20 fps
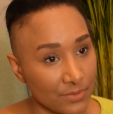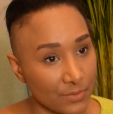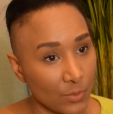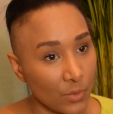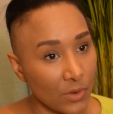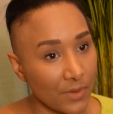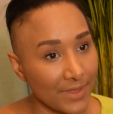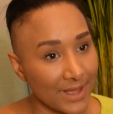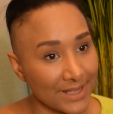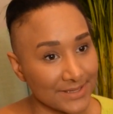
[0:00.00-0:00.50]

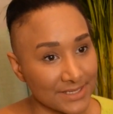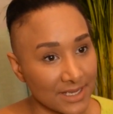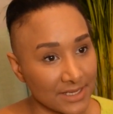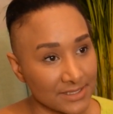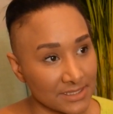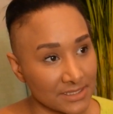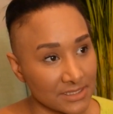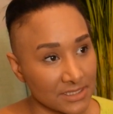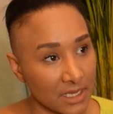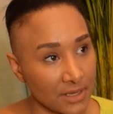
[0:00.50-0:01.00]
what that
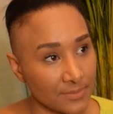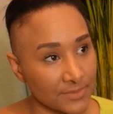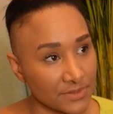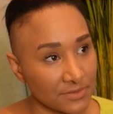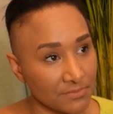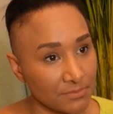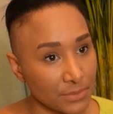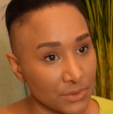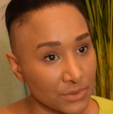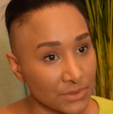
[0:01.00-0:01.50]
does in terms
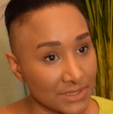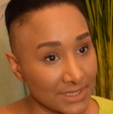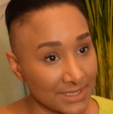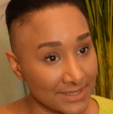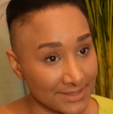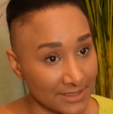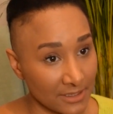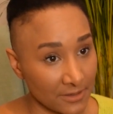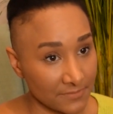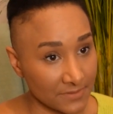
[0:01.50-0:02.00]
of boosting
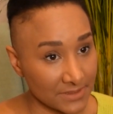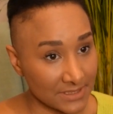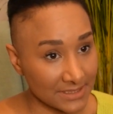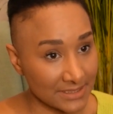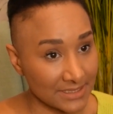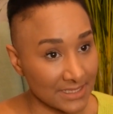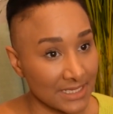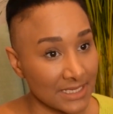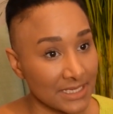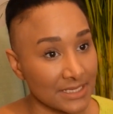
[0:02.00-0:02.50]

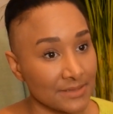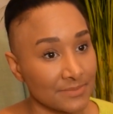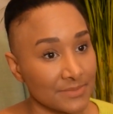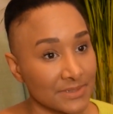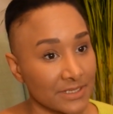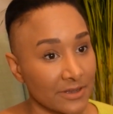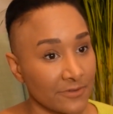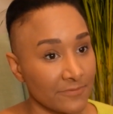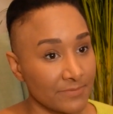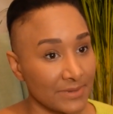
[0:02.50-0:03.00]
self-esteem,
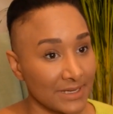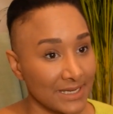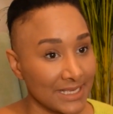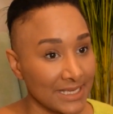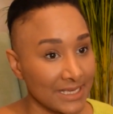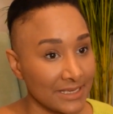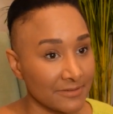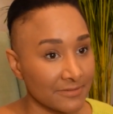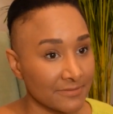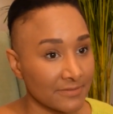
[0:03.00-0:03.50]

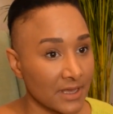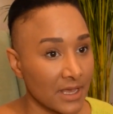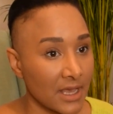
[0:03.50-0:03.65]
self-belief,